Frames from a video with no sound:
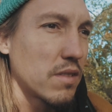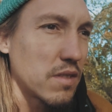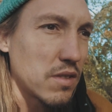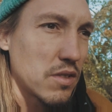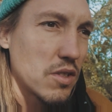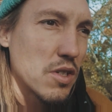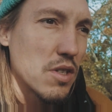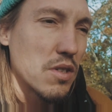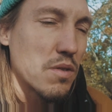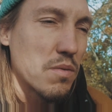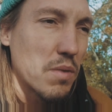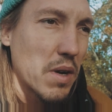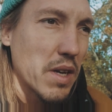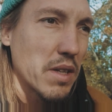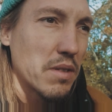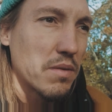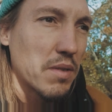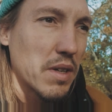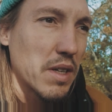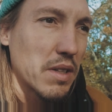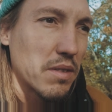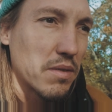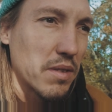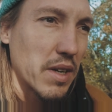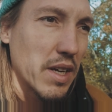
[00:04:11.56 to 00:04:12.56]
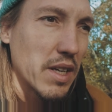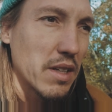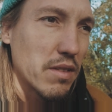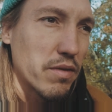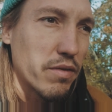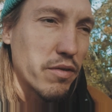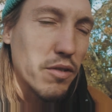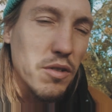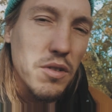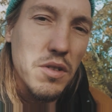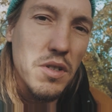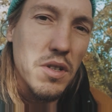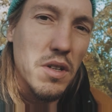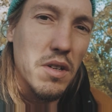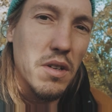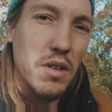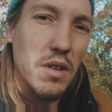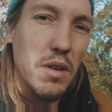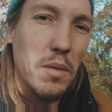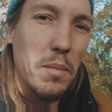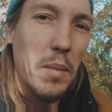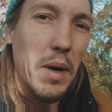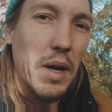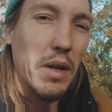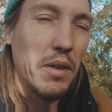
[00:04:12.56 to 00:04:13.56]
just write for a certain
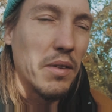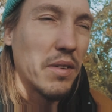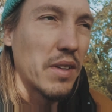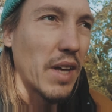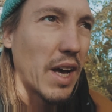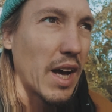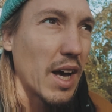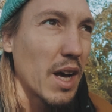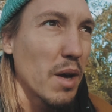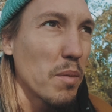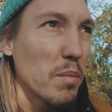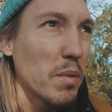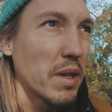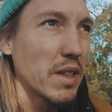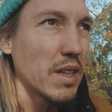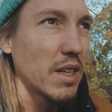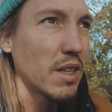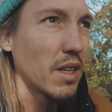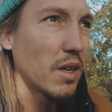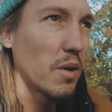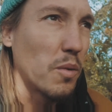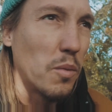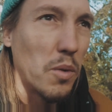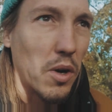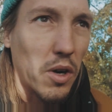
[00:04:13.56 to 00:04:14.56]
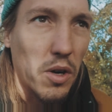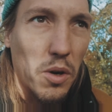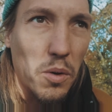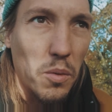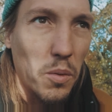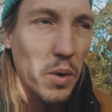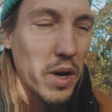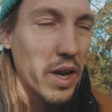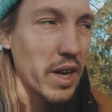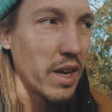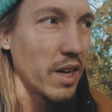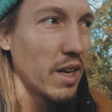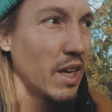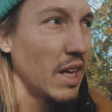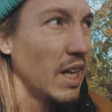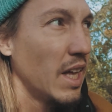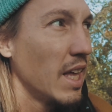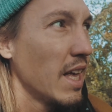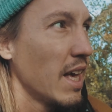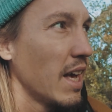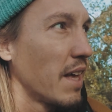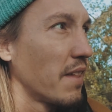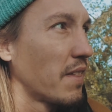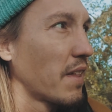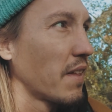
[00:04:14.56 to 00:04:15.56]
amount of time, and then they walk away.
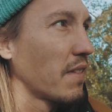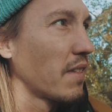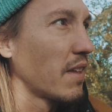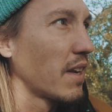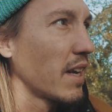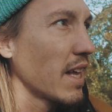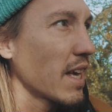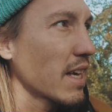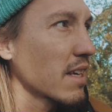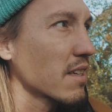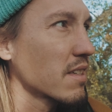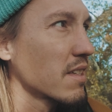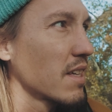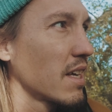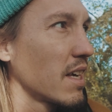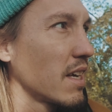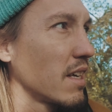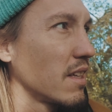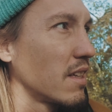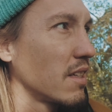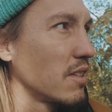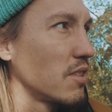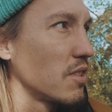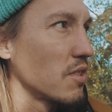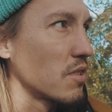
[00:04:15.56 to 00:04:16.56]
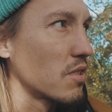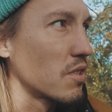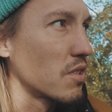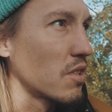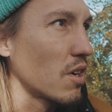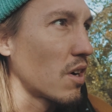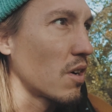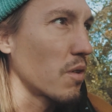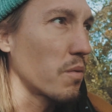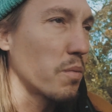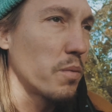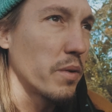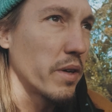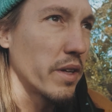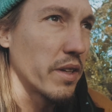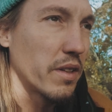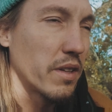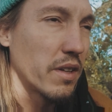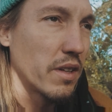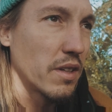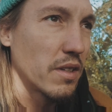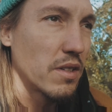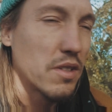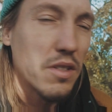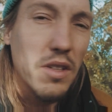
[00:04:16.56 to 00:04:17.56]
And then the next day they just start where
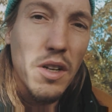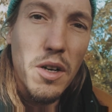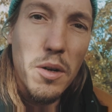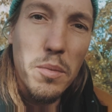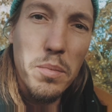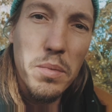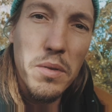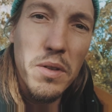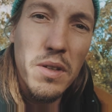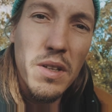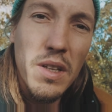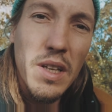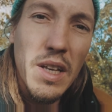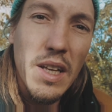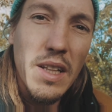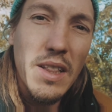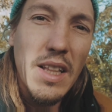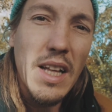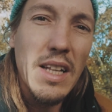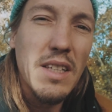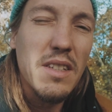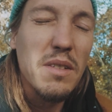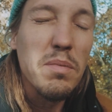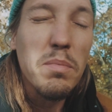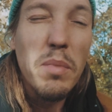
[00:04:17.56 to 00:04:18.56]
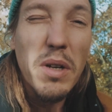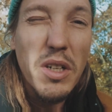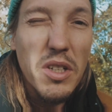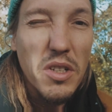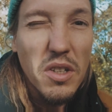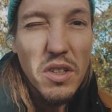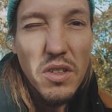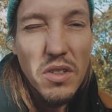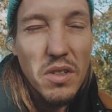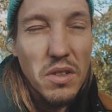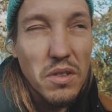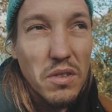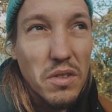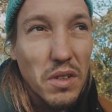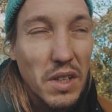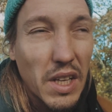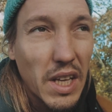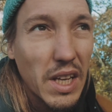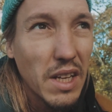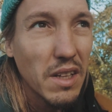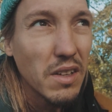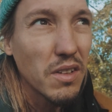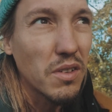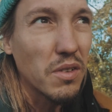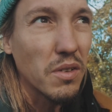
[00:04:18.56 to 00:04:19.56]
they stopped. And that's much easier to get
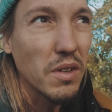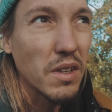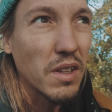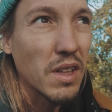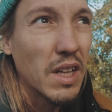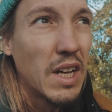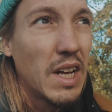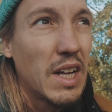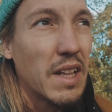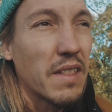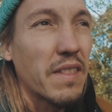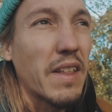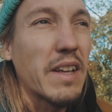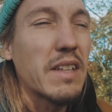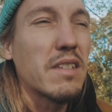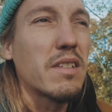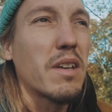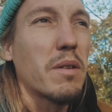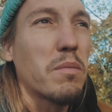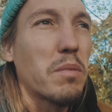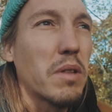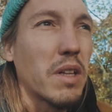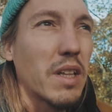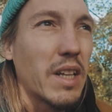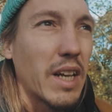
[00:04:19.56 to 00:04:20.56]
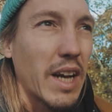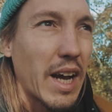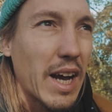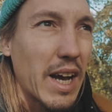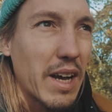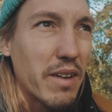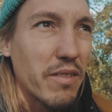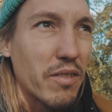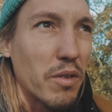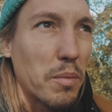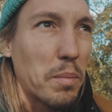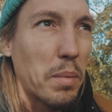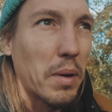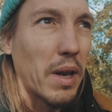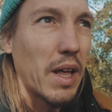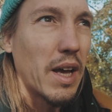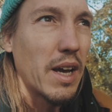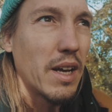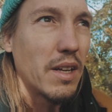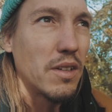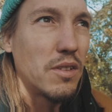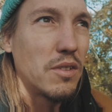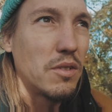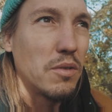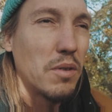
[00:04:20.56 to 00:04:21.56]
into it. That's something that I've
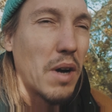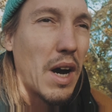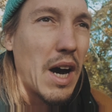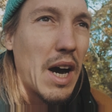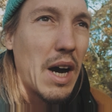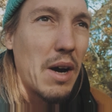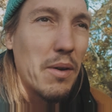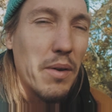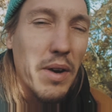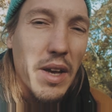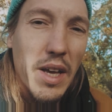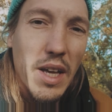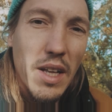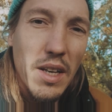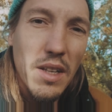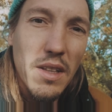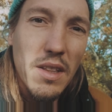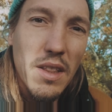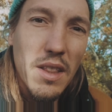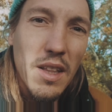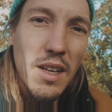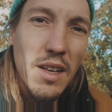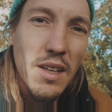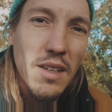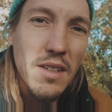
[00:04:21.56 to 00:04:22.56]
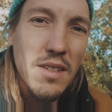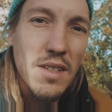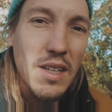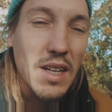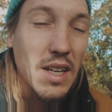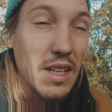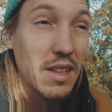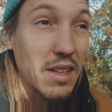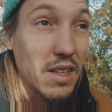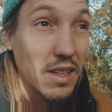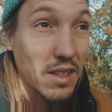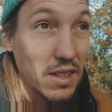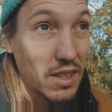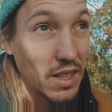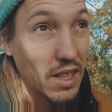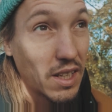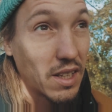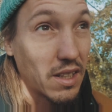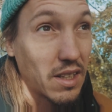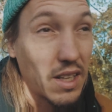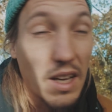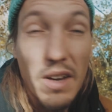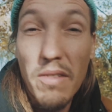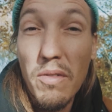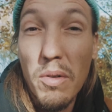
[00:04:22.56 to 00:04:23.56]
applied to how I edit things, and I think
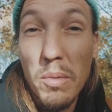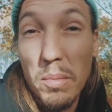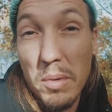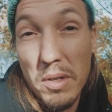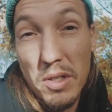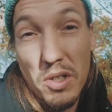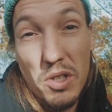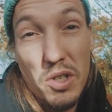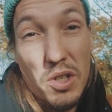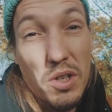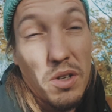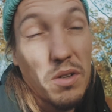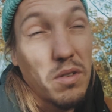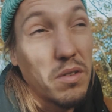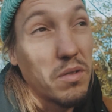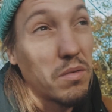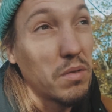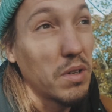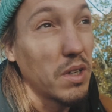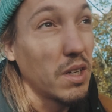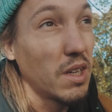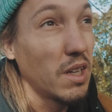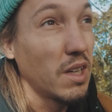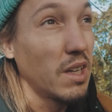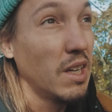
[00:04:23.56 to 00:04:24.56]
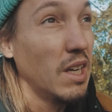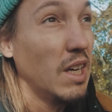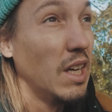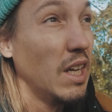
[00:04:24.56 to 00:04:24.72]
that everybody should really.